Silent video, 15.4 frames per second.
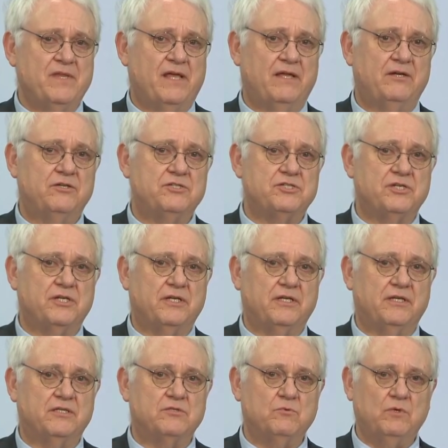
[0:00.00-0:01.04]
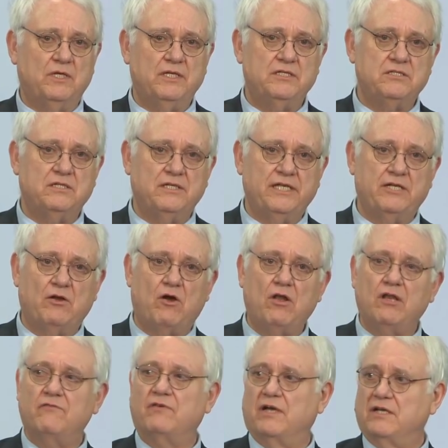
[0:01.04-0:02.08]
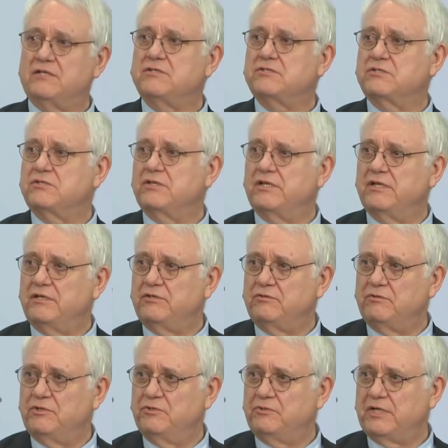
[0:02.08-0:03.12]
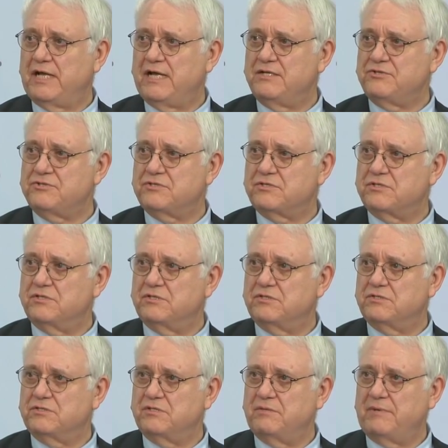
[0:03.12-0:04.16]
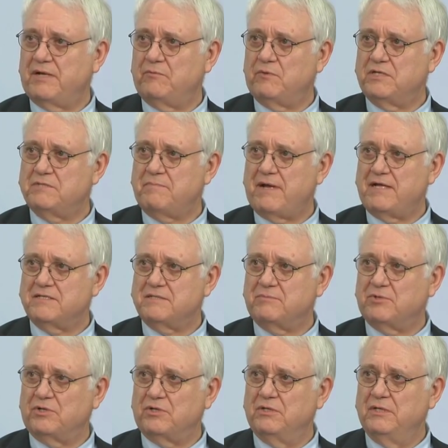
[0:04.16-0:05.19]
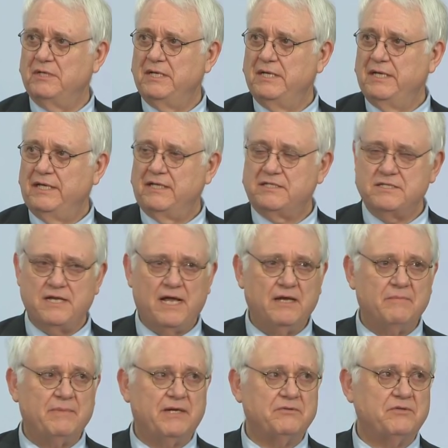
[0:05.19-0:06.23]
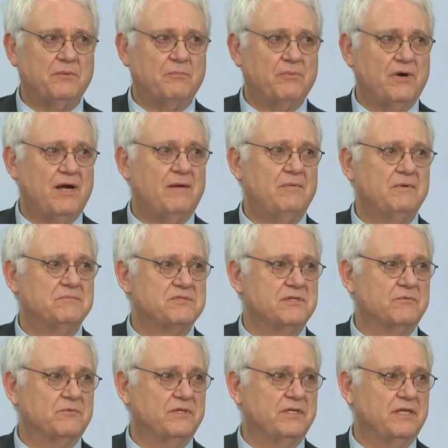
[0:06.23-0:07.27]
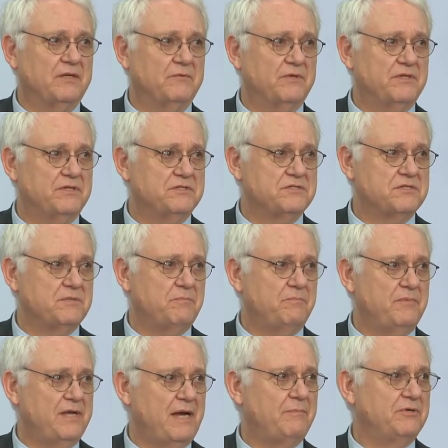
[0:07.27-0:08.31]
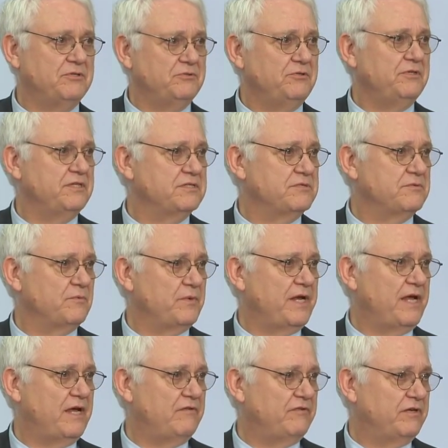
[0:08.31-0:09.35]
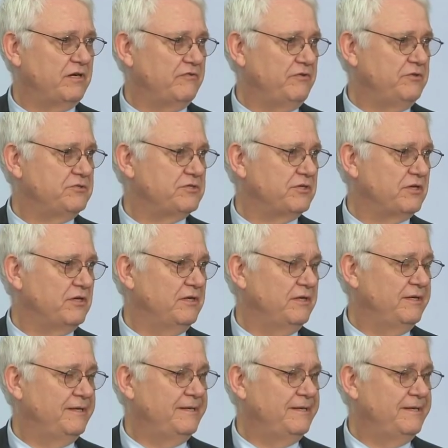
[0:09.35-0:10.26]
energy is willing to lead all of us into a new consciousness about what's possible. It's not about the problems that we're dealing with, it's the, the opportunities that we have in our future.